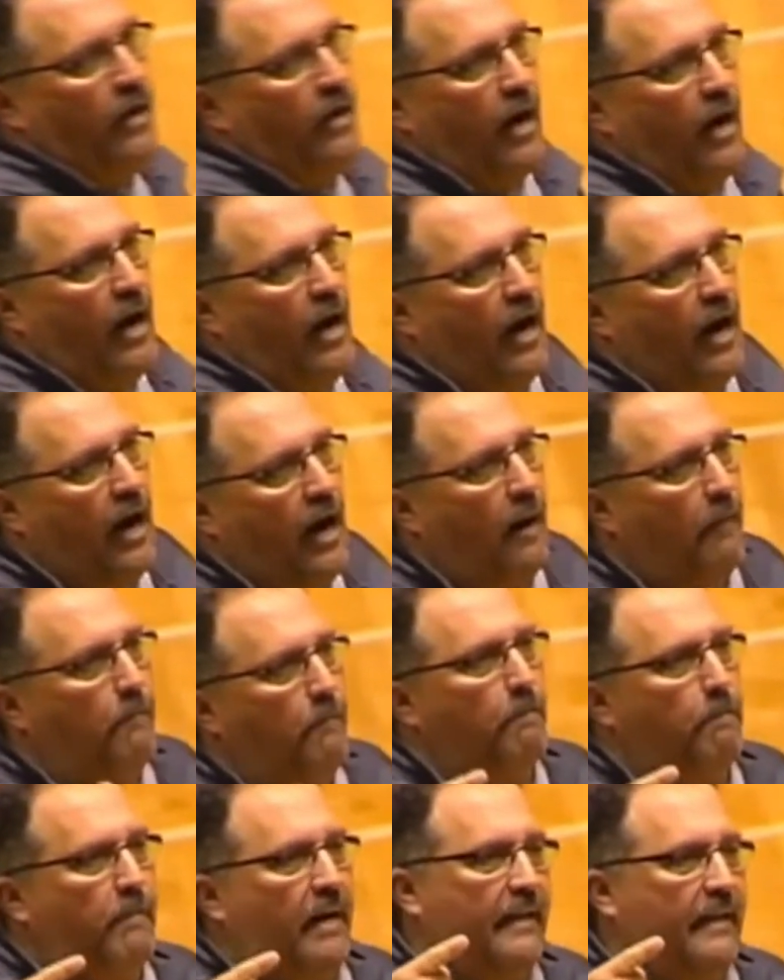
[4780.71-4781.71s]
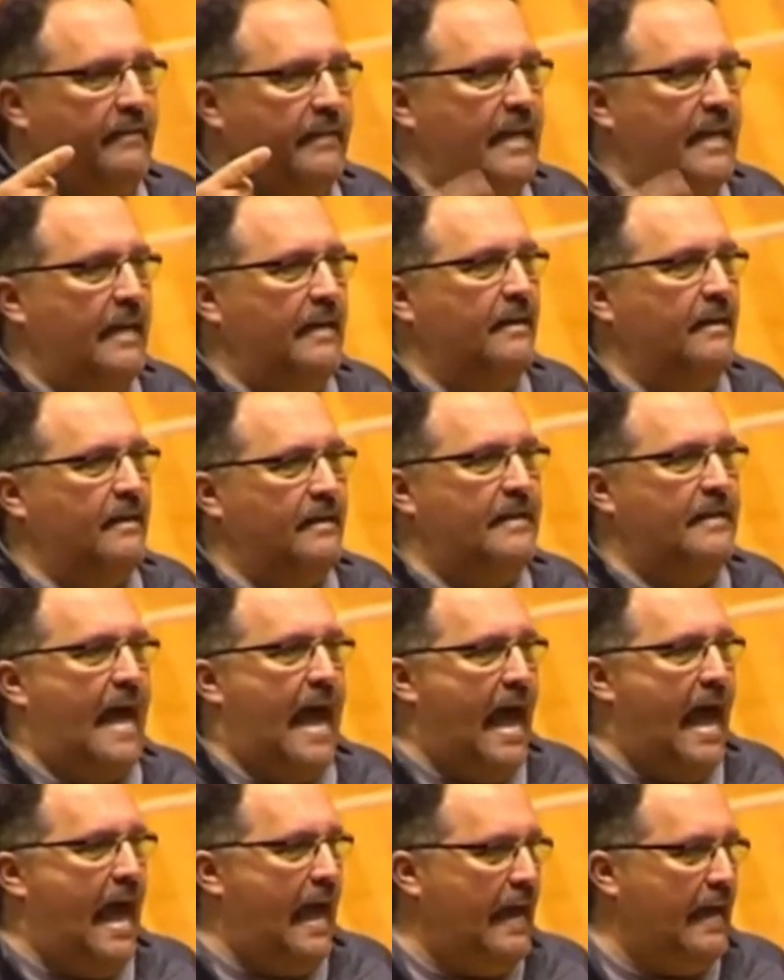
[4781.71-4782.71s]
But at the end of the
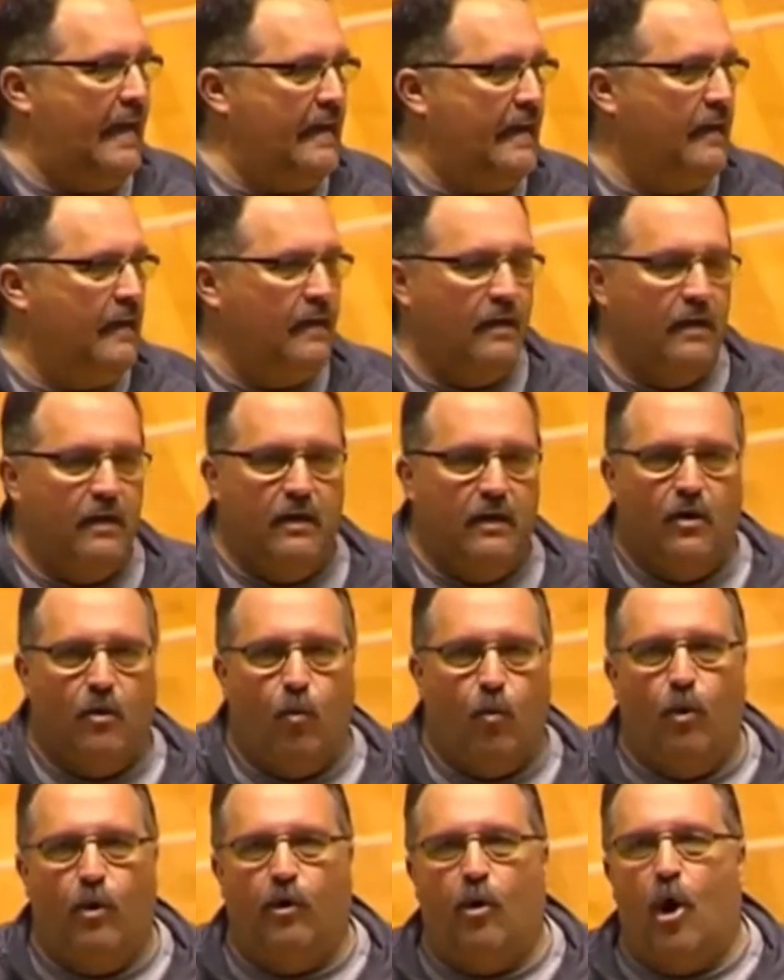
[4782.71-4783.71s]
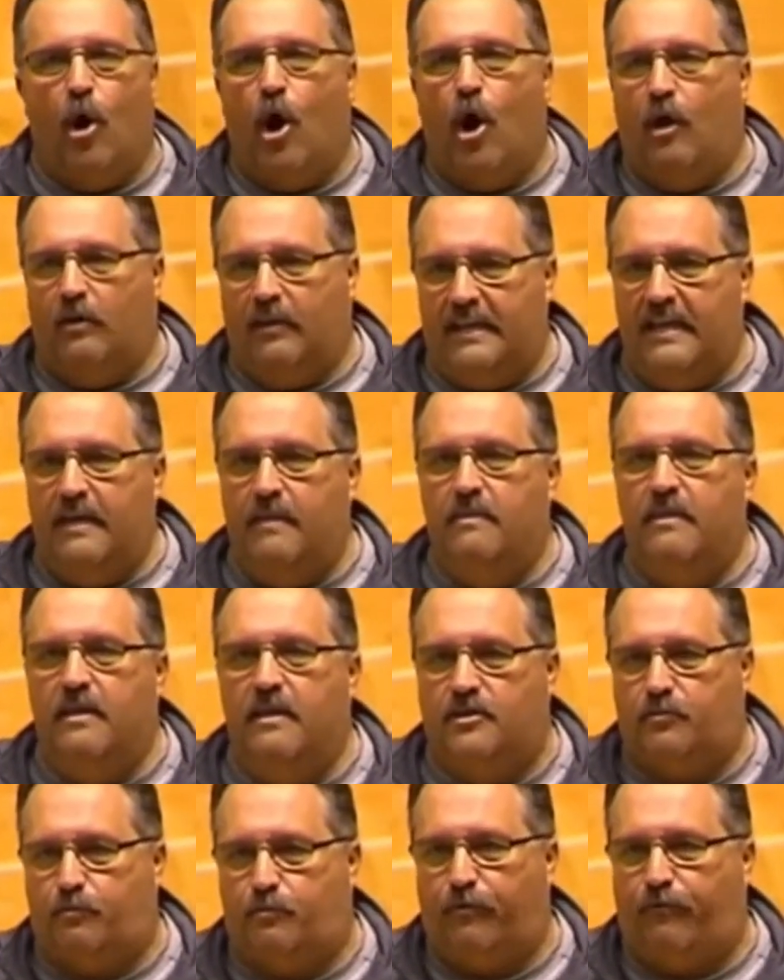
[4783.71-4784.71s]
day, we're all in
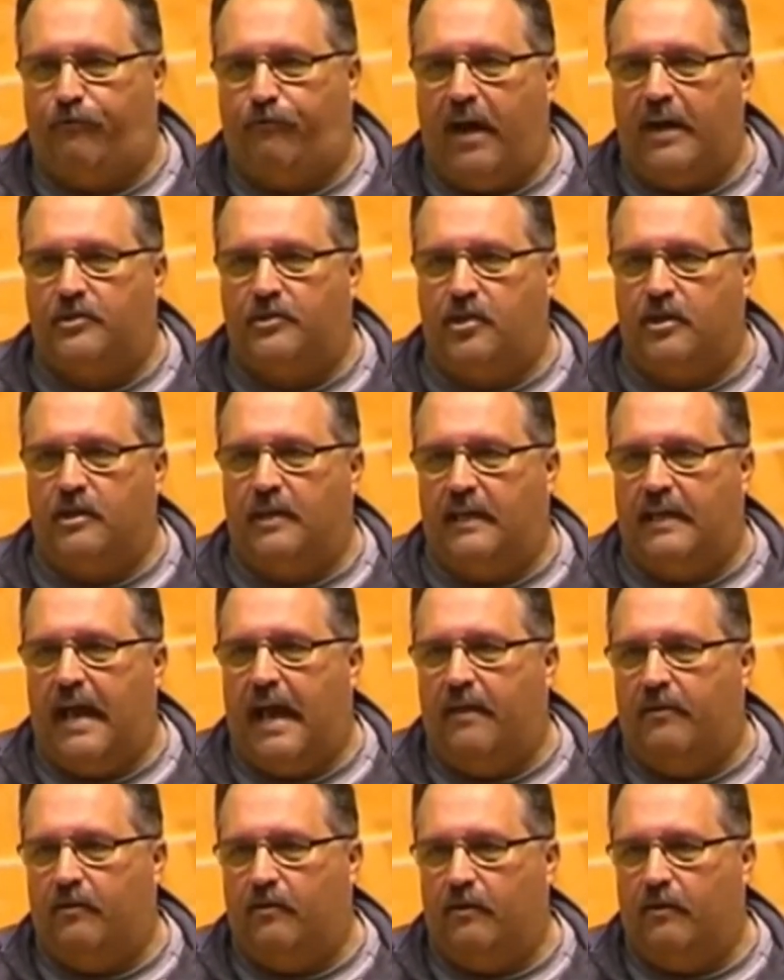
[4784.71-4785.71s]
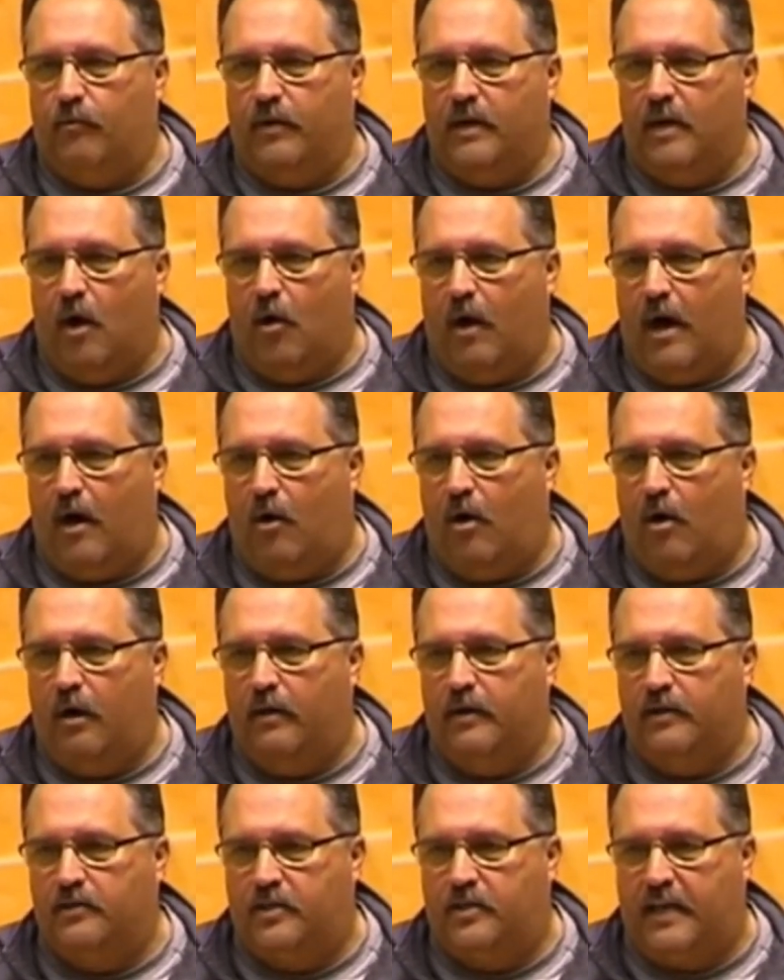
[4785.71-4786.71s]
this profession together, and we know how
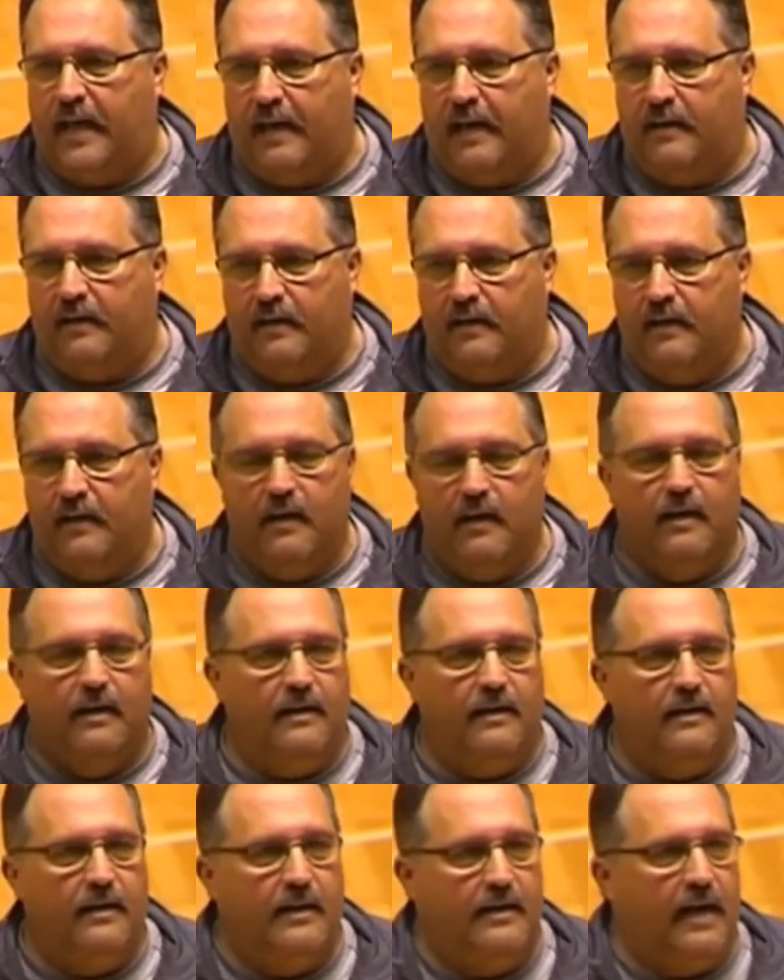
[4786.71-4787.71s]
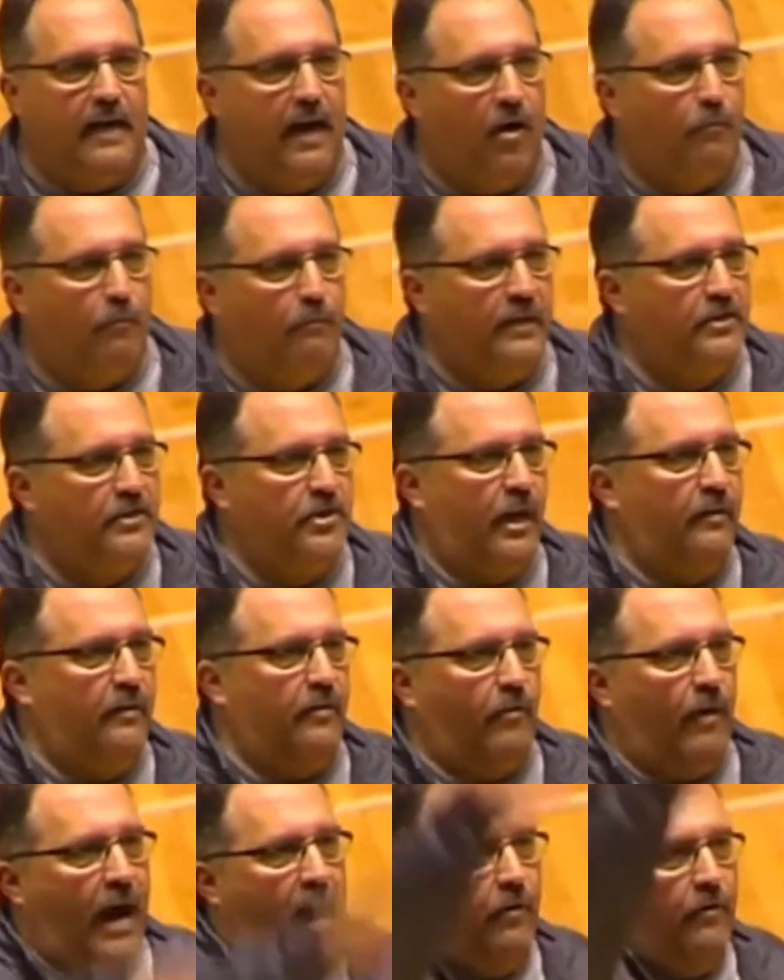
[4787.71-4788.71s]
hard it's getting. You need to help each
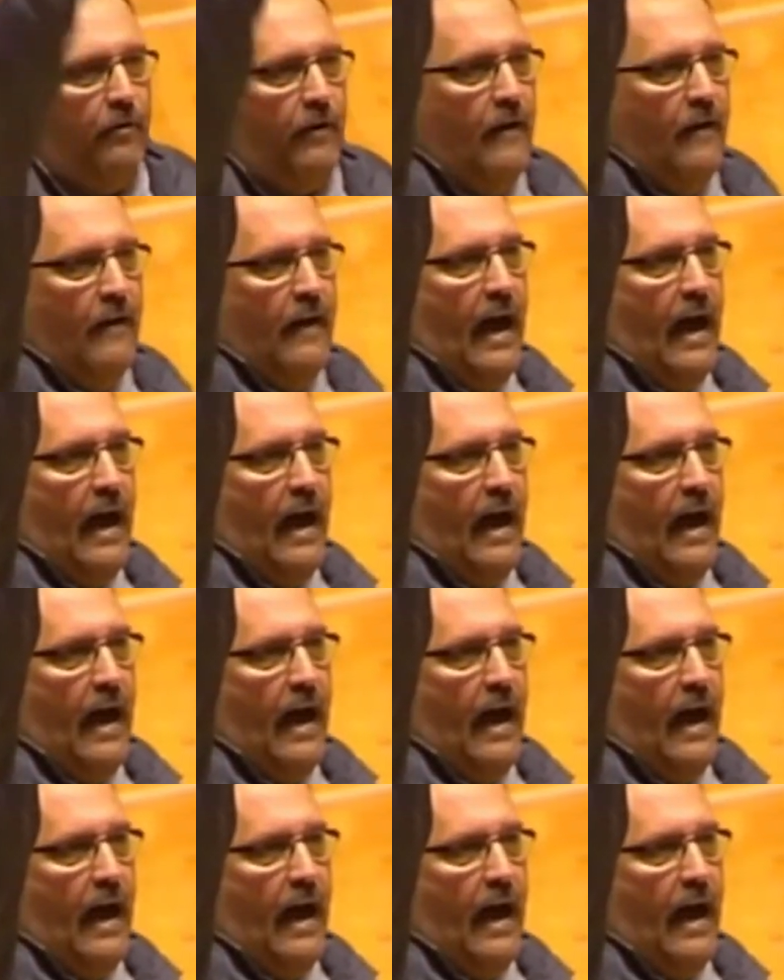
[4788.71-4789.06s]
other out.